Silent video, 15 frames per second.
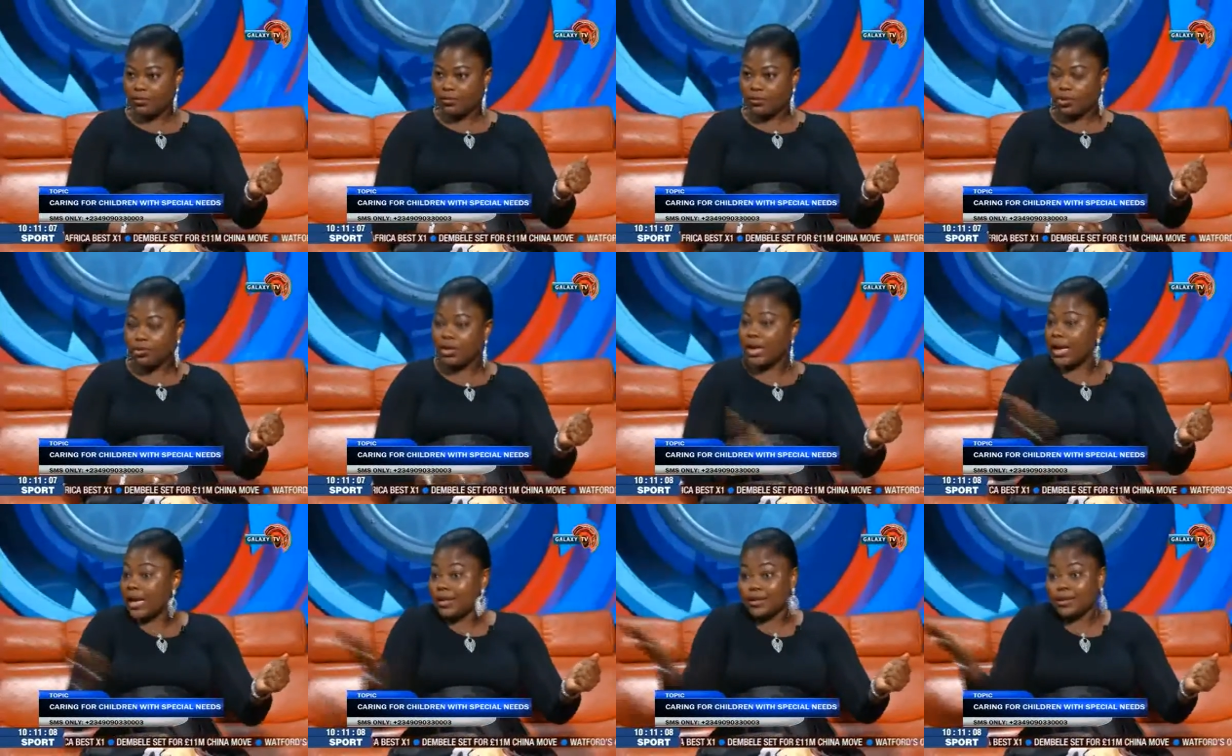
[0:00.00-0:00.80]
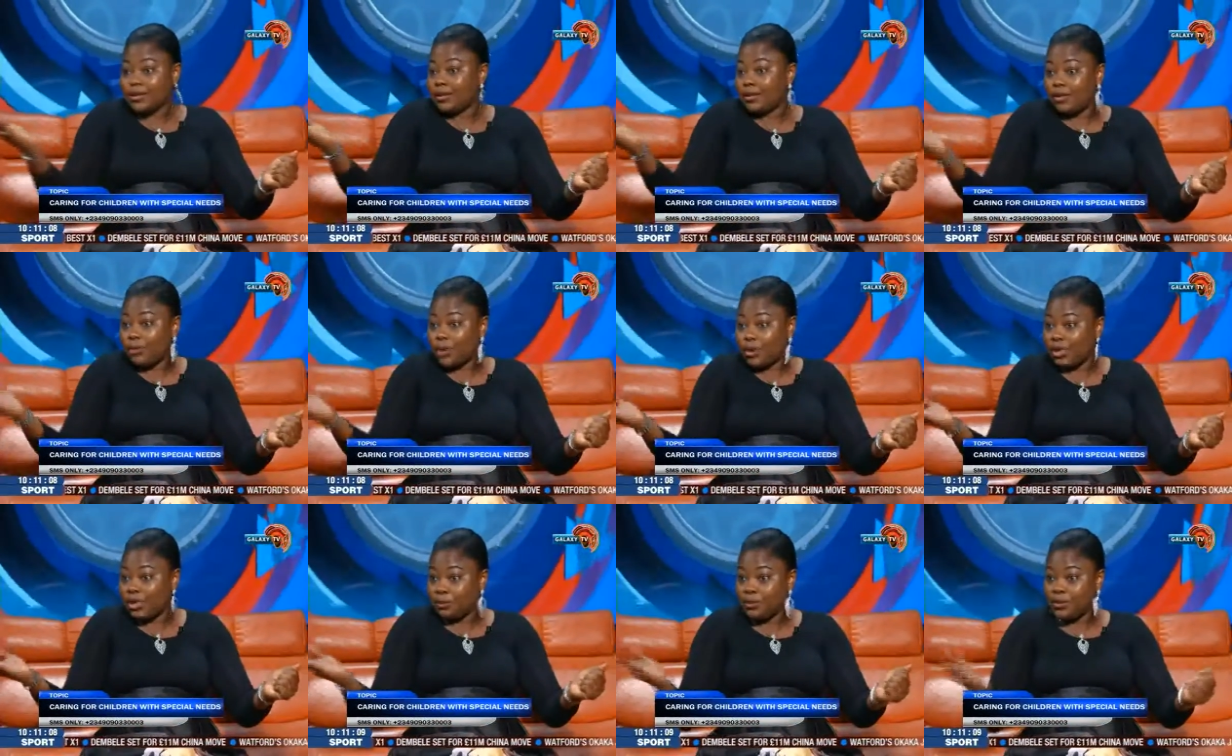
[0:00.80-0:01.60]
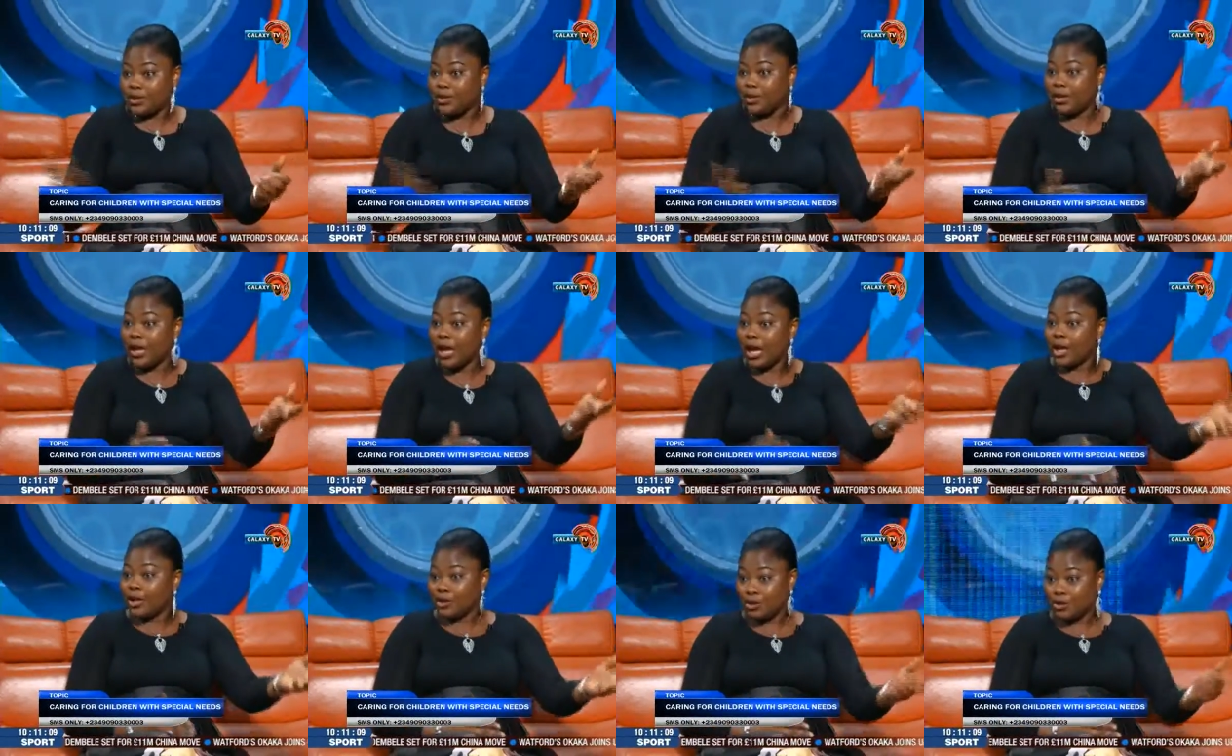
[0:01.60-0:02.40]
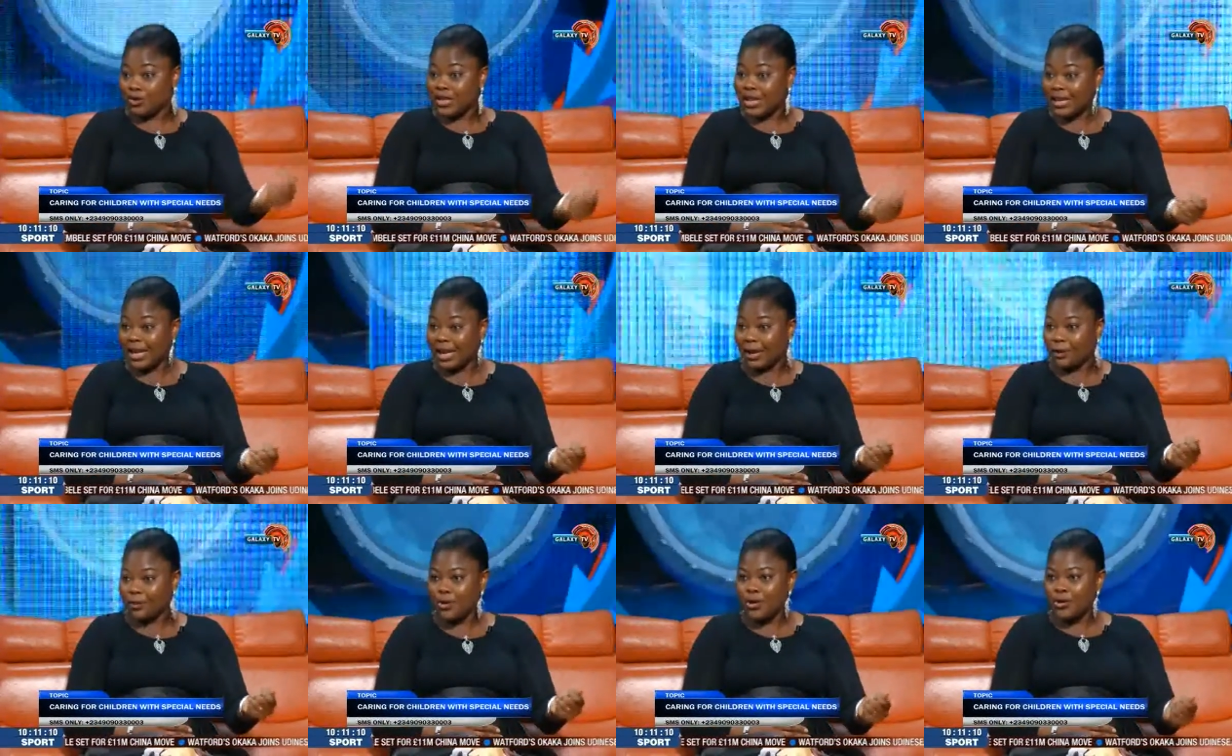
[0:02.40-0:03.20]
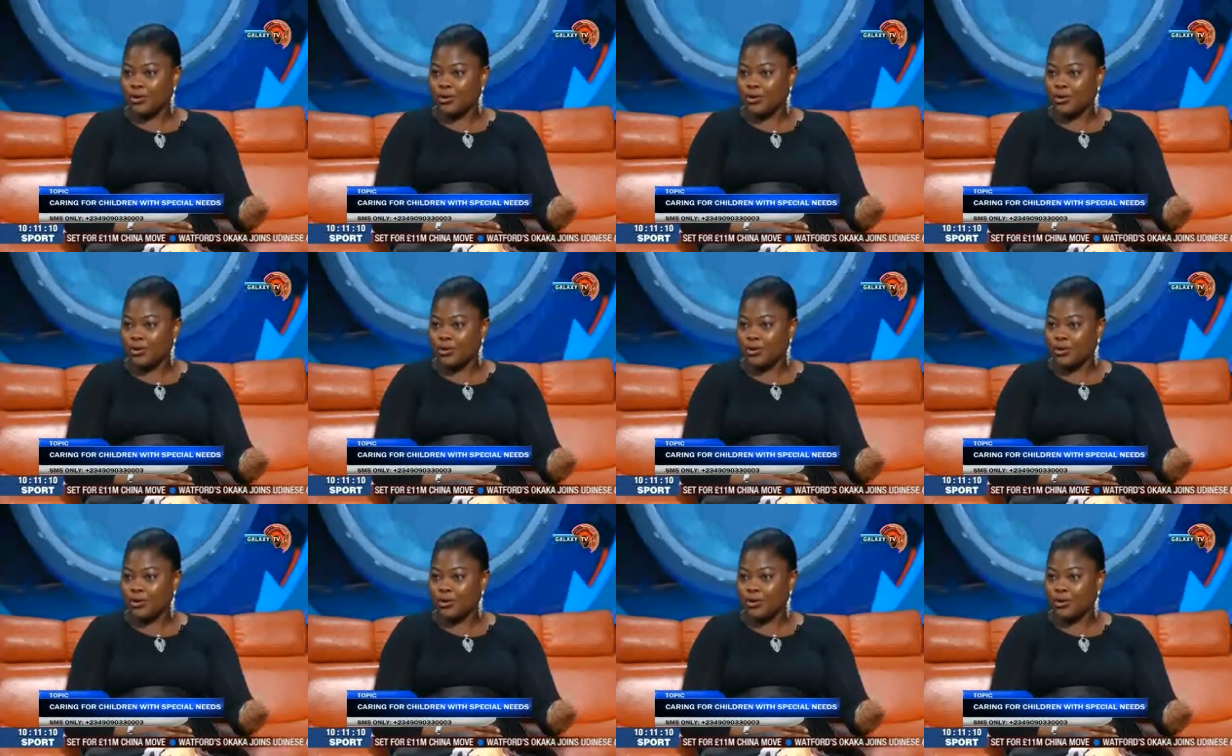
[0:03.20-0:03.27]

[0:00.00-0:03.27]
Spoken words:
You can ask a regular person, do you need help?